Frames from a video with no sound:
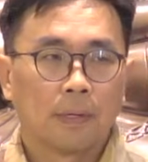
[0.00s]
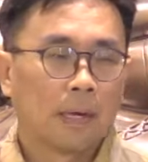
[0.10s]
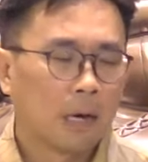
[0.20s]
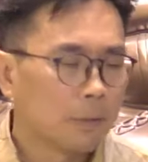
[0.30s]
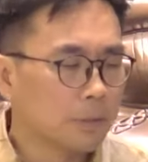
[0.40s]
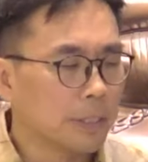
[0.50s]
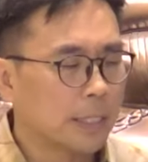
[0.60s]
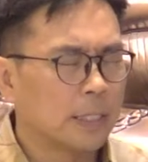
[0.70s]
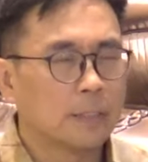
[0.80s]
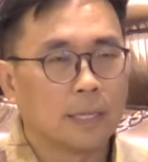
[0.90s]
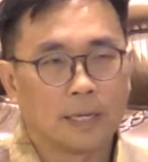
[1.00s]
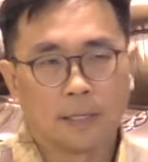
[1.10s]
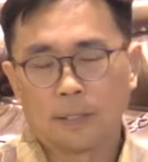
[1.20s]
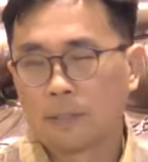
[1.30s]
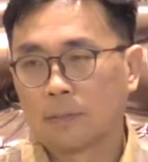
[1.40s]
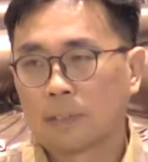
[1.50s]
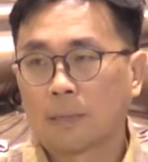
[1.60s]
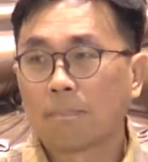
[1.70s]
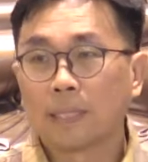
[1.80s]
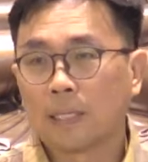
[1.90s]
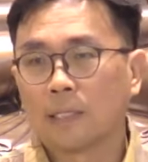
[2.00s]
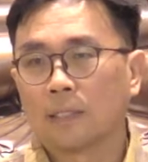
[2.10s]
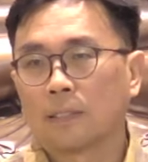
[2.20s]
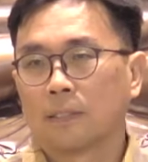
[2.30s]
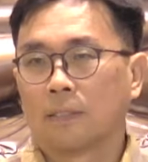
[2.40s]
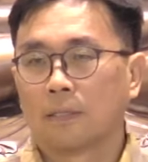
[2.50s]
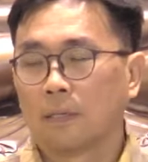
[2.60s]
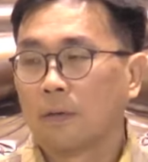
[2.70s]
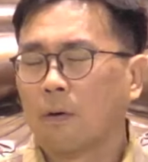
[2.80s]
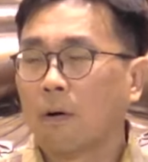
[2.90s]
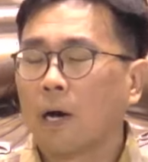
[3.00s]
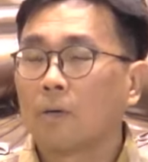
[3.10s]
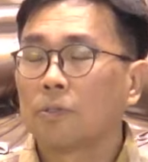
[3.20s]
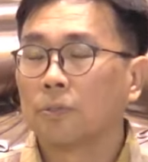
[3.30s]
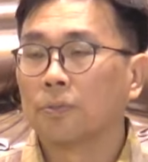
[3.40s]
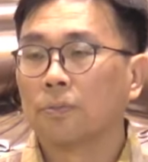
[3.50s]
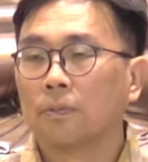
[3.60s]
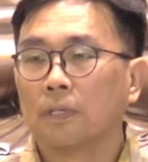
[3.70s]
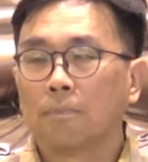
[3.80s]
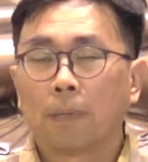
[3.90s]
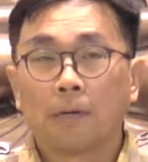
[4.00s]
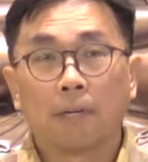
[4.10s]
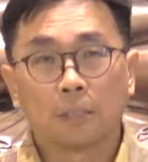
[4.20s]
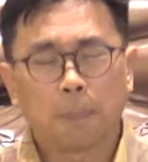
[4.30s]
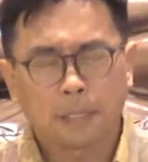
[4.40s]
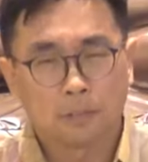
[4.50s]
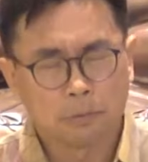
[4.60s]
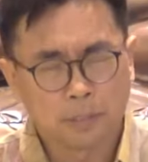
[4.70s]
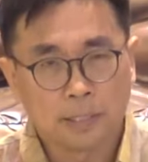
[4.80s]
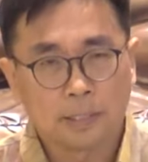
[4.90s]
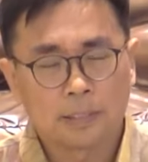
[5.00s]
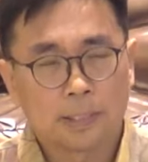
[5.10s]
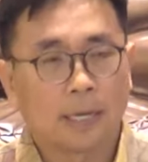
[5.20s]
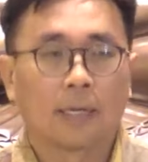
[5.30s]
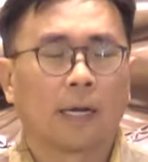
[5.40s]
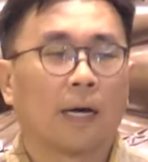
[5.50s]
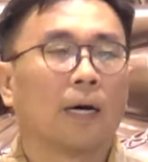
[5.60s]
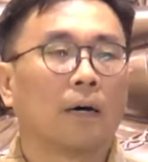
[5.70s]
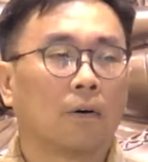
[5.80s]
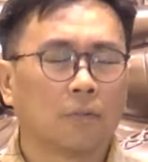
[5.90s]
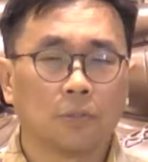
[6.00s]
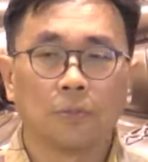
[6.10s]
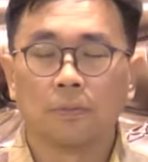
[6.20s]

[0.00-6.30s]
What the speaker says: how you kill something, or how you pay respect to the Sangha, or your